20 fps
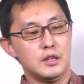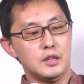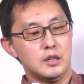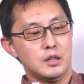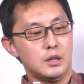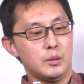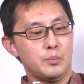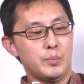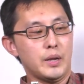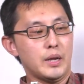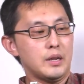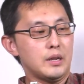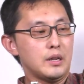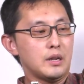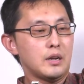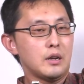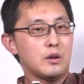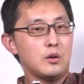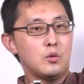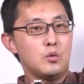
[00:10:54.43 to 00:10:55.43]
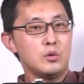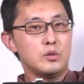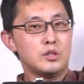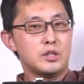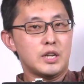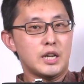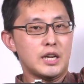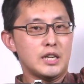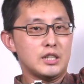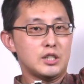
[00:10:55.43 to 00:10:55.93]
Depending on which
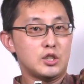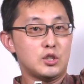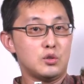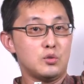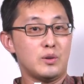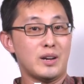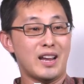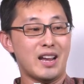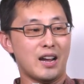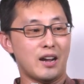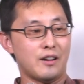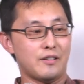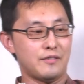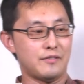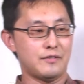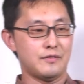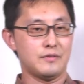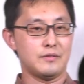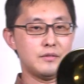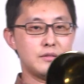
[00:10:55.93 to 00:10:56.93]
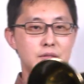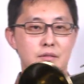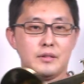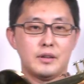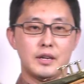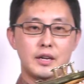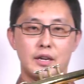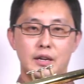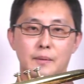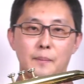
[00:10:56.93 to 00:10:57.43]
case you have,
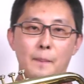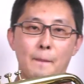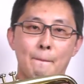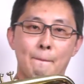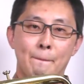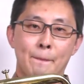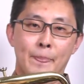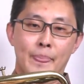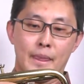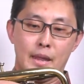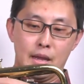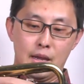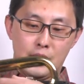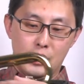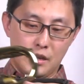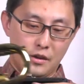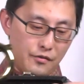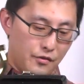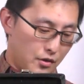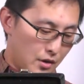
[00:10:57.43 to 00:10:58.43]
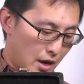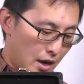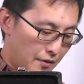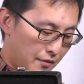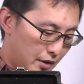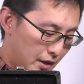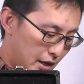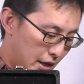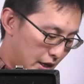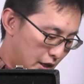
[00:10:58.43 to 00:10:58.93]
okay? If you have a
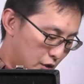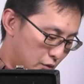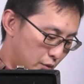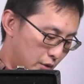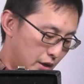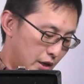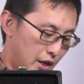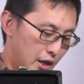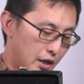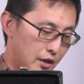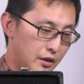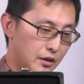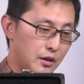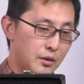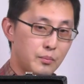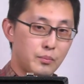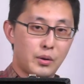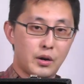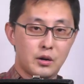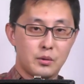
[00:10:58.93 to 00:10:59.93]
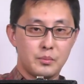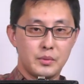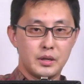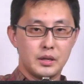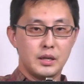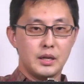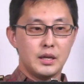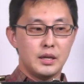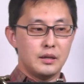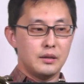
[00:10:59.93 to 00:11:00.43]
case with a hidden compartment,
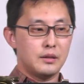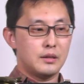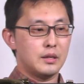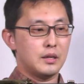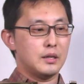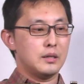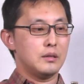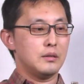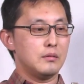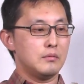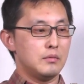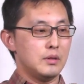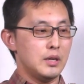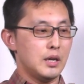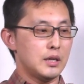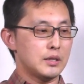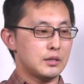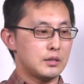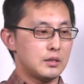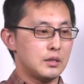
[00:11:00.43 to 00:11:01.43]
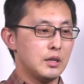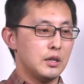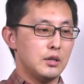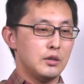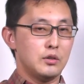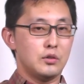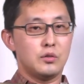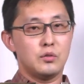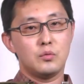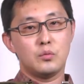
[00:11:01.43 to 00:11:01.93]
then yes,
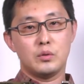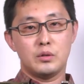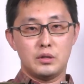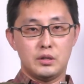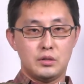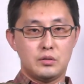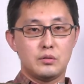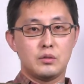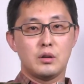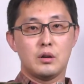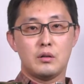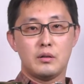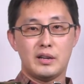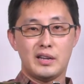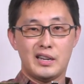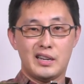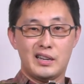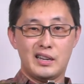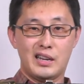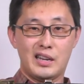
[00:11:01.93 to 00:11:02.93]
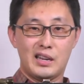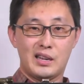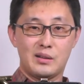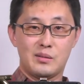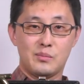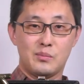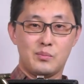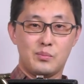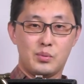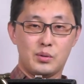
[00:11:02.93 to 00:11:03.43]
you would need to go ahead
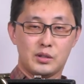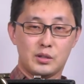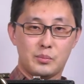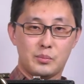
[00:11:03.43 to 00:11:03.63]
and put the